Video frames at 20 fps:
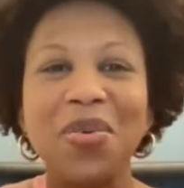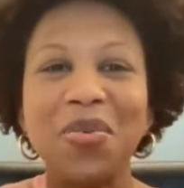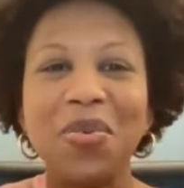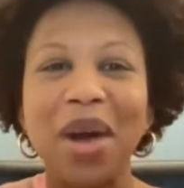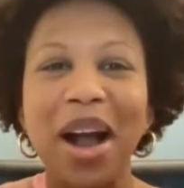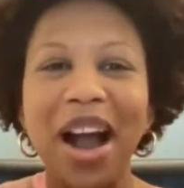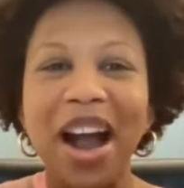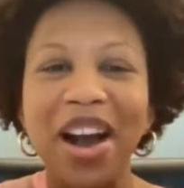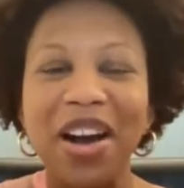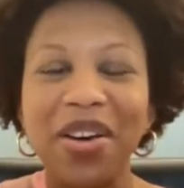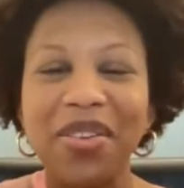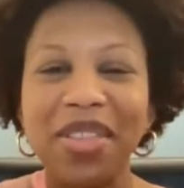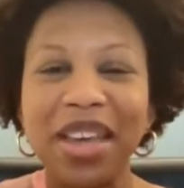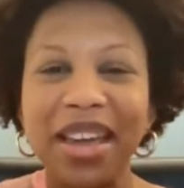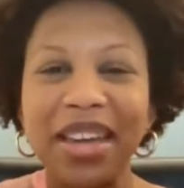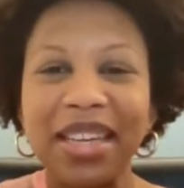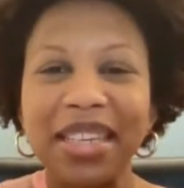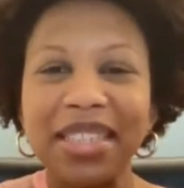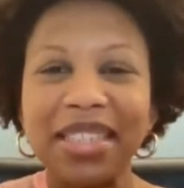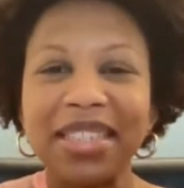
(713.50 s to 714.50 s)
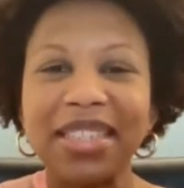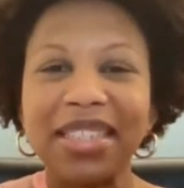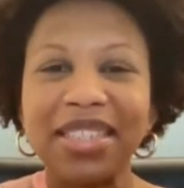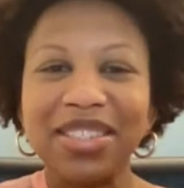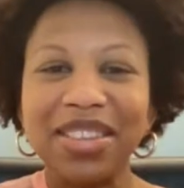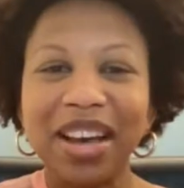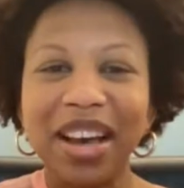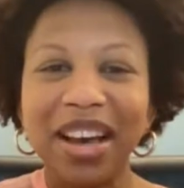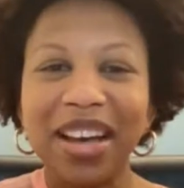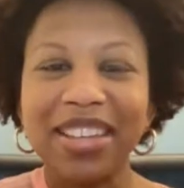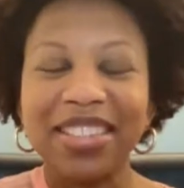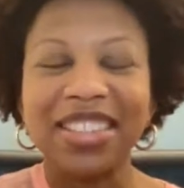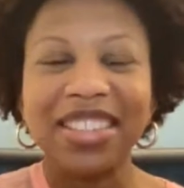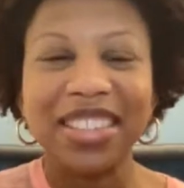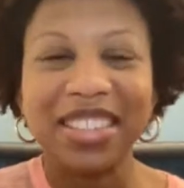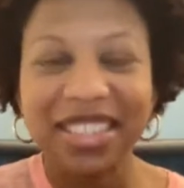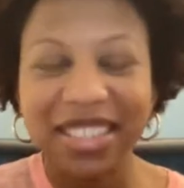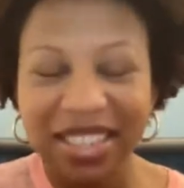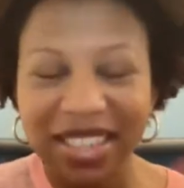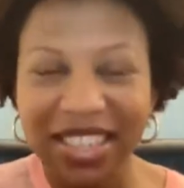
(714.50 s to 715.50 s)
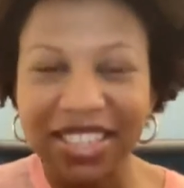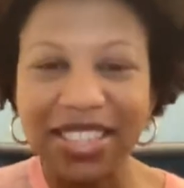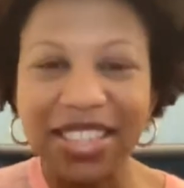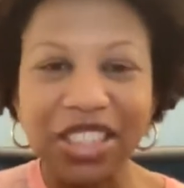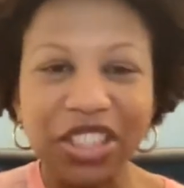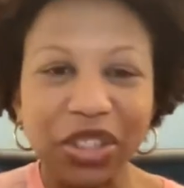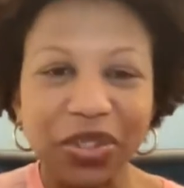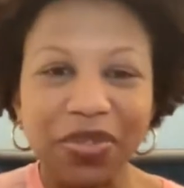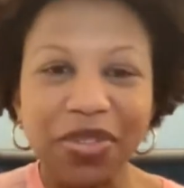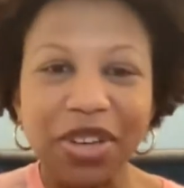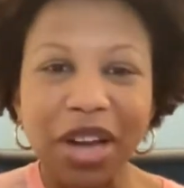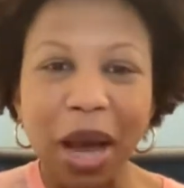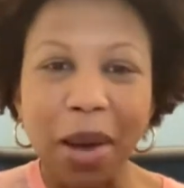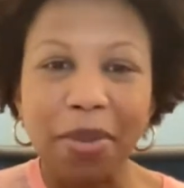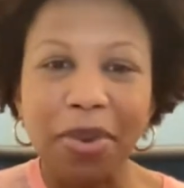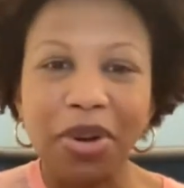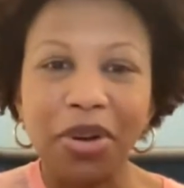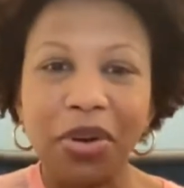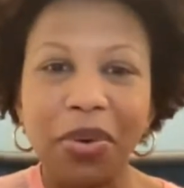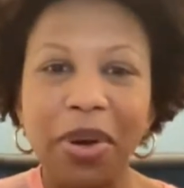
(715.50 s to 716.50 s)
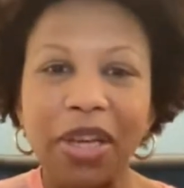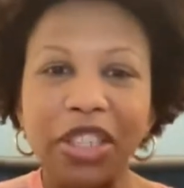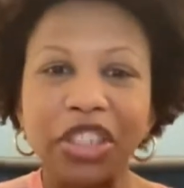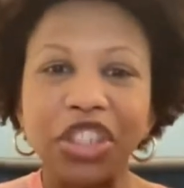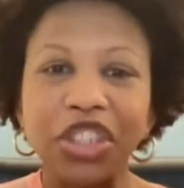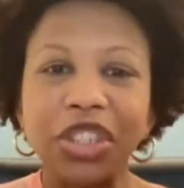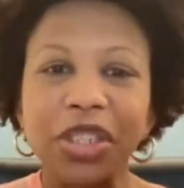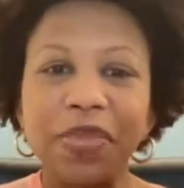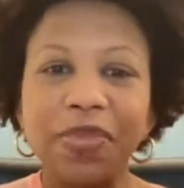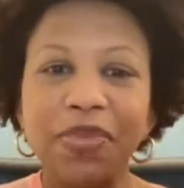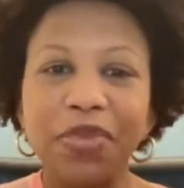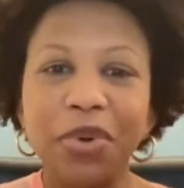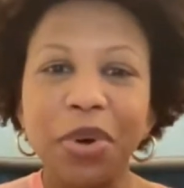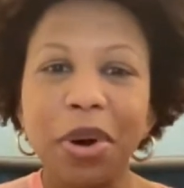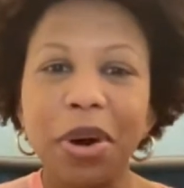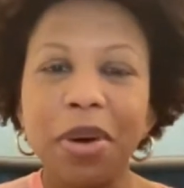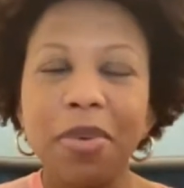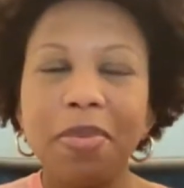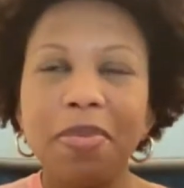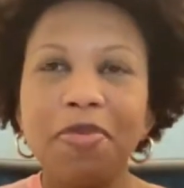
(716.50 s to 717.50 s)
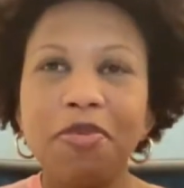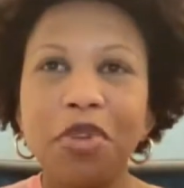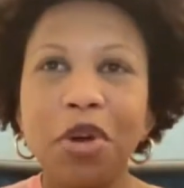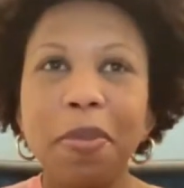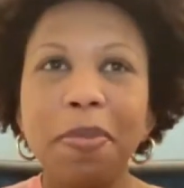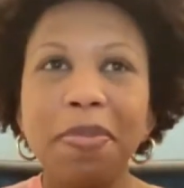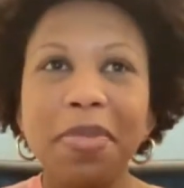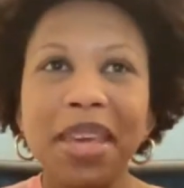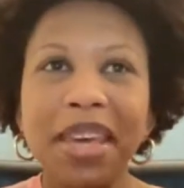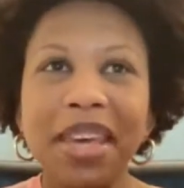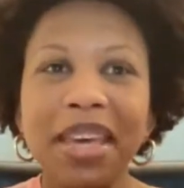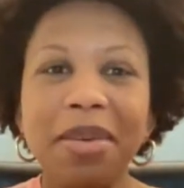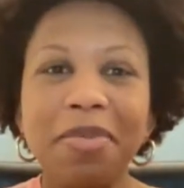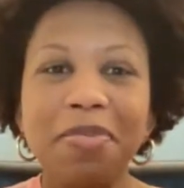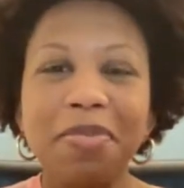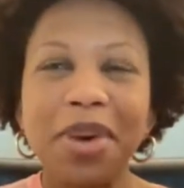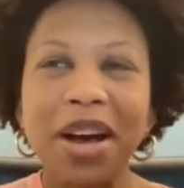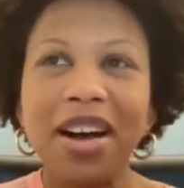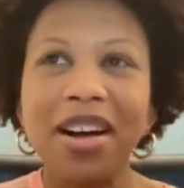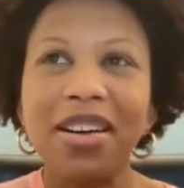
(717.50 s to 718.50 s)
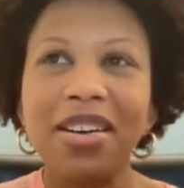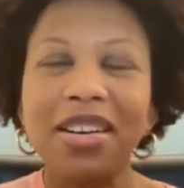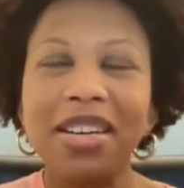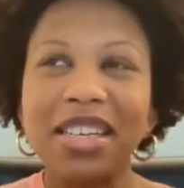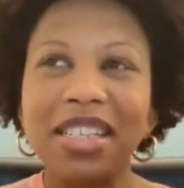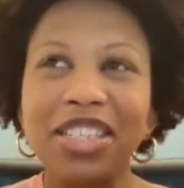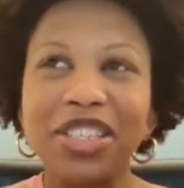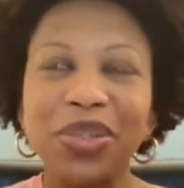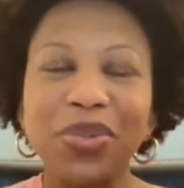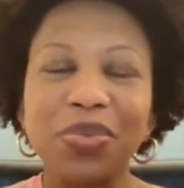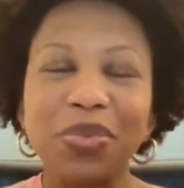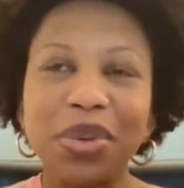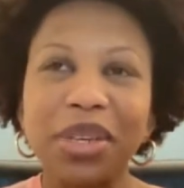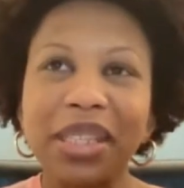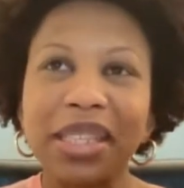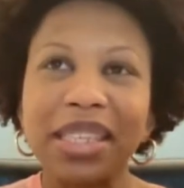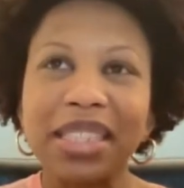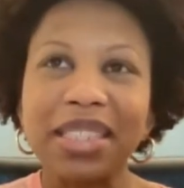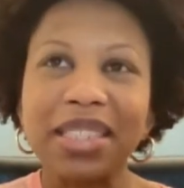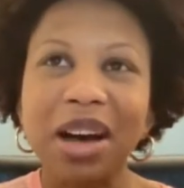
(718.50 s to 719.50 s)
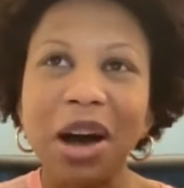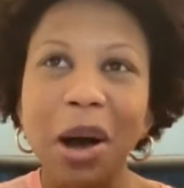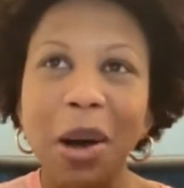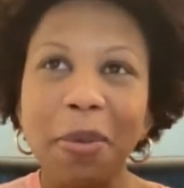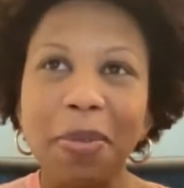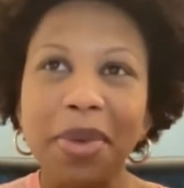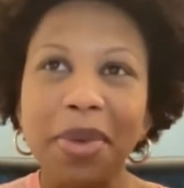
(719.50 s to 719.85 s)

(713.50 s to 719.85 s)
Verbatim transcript: Wow, that is such that's such a phenomenal question. For for me, Bell Hooks really taught